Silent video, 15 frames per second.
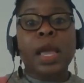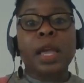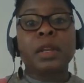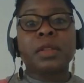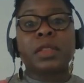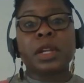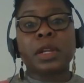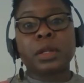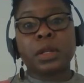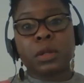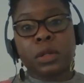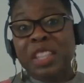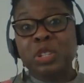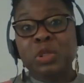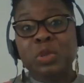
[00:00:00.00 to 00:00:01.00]
and the
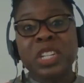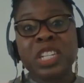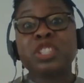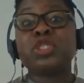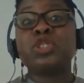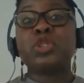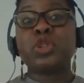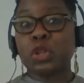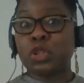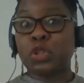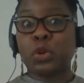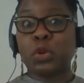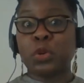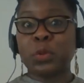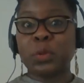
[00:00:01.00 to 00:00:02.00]
other twin is
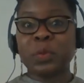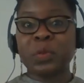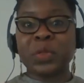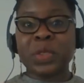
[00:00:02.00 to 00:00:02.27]
Dotto